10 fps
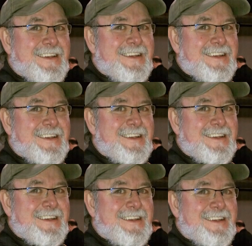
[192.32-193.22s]
to
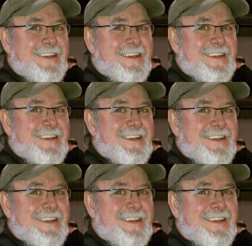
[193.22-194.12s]
because it's
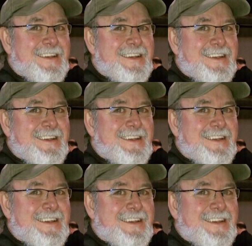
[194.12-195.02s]
practical.
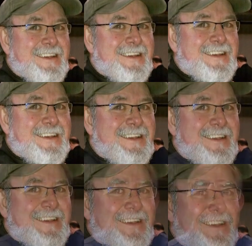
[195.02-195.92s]
It deals with
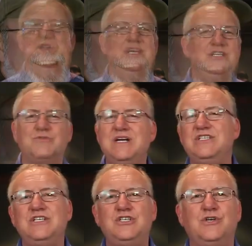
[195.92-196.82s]
money, marriage,
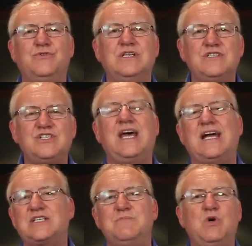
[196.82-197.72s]
raising children,
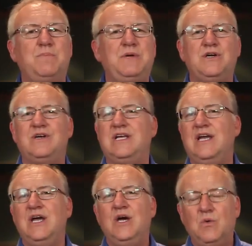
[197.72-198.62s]
sex, moral purity,
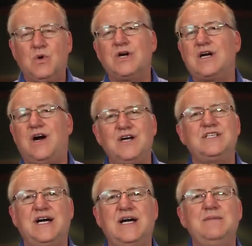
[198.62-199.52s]
work,
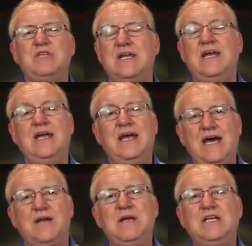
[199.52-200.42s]
hard times, and
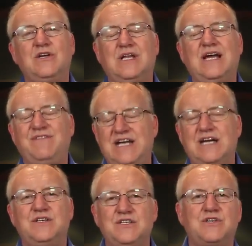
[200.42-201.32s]
how to make your life
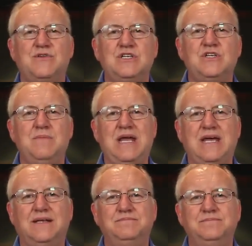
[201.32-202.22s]
count as a Christian
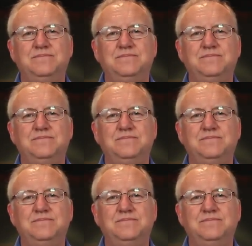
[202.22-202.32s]
man.